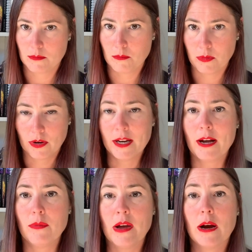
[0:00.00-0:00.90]
put it
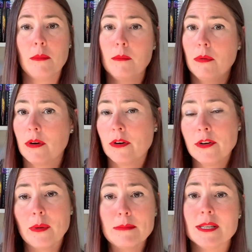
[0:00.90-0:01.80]
out there, put it on your
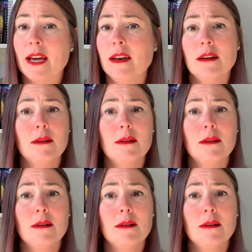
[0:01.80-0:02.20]
website,